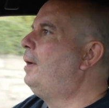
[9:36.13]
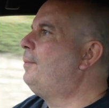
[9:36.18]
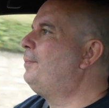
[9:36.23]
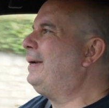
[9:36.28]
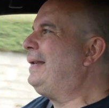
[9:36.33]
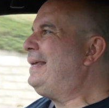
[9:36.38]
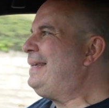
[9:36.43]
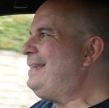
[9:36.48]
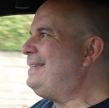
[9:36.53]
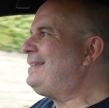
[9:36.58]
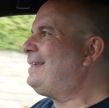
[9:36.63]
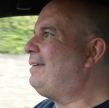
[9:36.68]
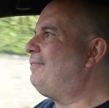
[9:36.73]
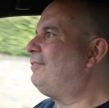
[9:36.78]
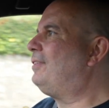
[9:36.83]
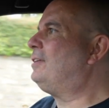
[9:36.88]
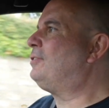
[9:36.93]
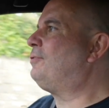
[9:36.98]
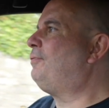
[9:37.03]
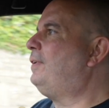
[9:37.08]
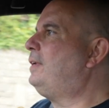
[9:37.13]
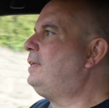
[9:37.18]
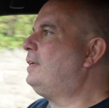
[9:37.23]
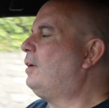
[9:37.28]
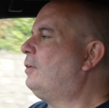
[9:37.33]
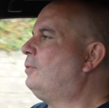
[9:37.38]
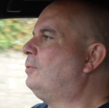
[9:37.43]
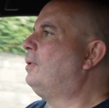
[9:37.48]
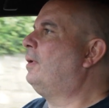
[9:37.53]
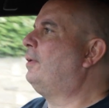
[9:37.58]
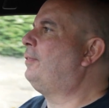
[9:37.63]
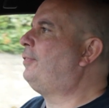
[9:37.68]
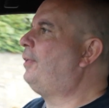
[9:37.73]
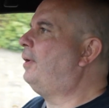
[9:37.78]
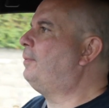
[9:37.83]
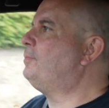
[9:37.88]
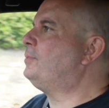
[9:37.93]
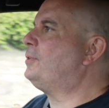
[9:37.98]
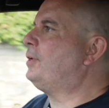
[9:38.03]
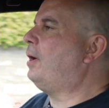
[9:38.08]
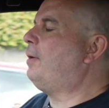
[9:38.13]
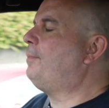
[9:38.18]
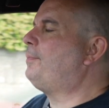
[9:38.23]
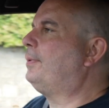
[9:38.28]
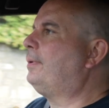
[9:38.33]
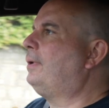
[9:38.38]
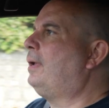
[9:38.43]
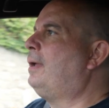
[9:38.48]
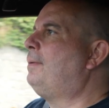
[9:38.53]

Please give this video a thumbs up,